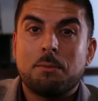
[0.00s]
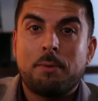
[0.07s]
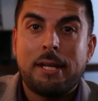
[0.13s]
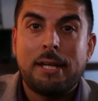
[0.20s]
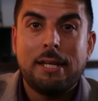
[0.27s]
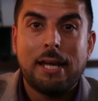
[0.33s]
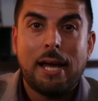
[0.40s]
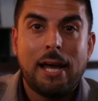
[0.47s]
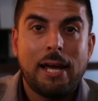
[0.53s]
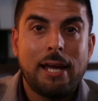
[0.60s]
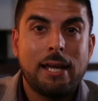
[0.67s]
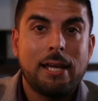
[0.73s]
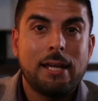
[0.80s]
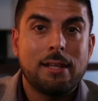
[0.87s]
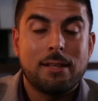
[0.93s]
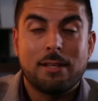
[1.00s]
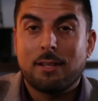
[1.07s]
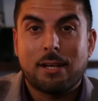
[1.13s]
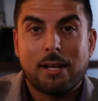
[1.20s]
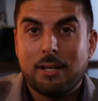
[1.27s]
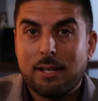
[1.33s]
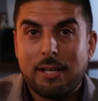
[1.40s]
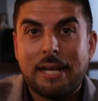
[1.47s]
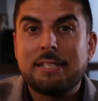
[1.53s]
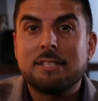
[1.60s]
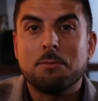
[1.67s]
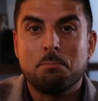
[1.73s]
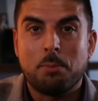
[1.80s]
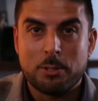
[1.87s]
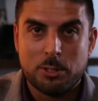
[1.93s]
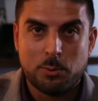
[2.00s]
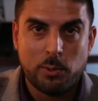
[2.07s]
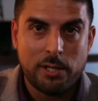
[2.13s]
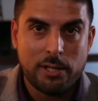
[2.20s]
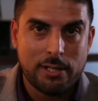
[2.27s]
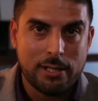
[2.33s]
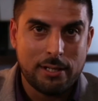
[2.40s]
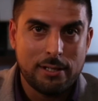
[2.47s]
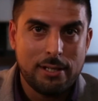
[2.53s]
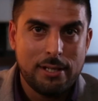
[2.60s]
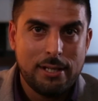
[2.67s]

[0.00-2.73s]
to be a the, the kind of latest buzzword, and